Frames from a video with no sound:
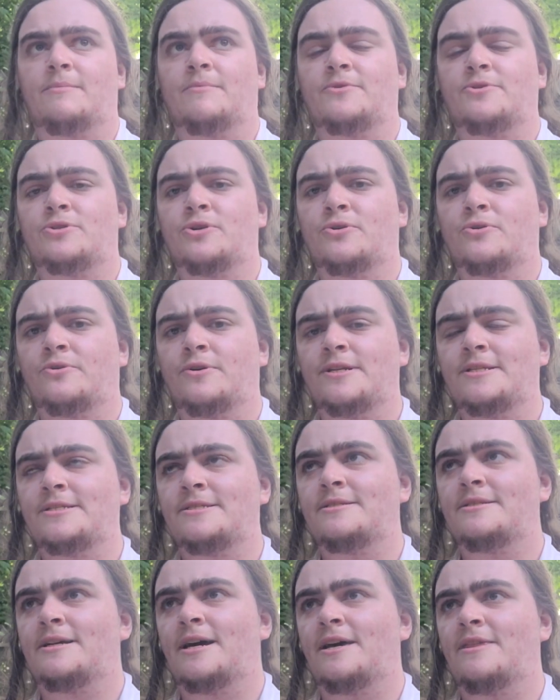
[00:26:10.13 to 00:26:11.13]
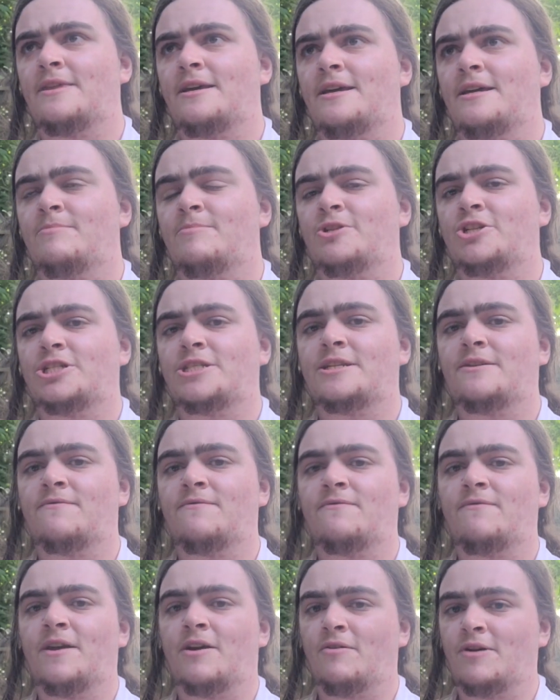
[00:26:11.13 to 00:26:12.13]
turquoise, I think, but just a
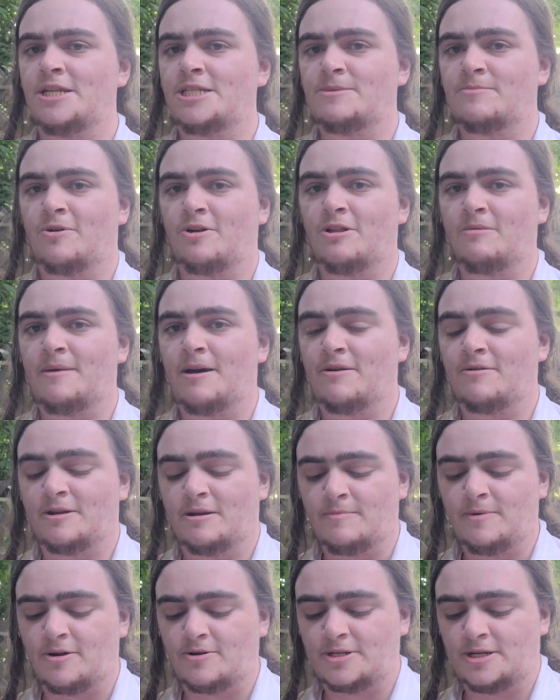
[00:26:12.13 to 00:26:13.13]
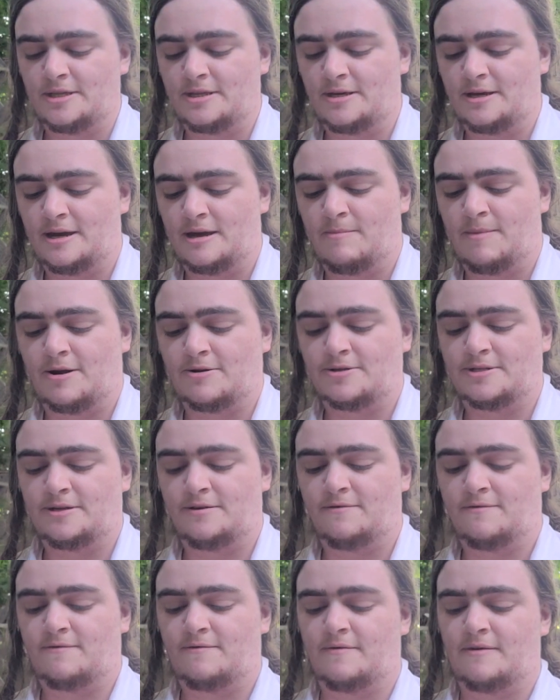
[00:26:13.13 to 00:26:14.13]
very small amount compared to the amount
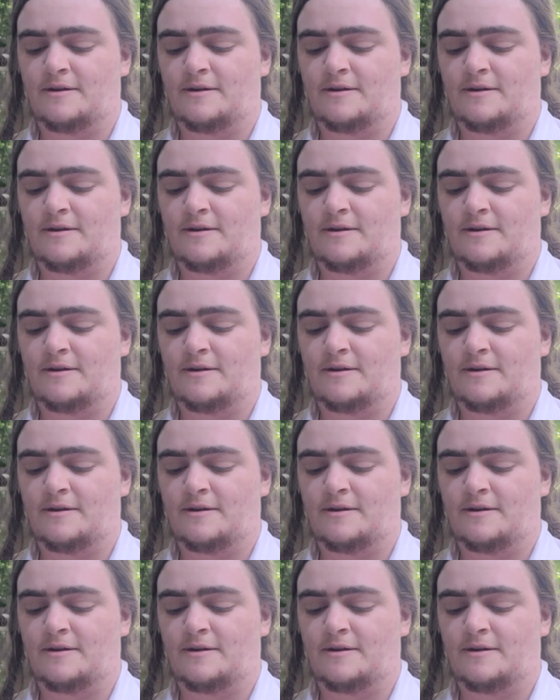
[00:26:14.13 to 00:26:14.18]
of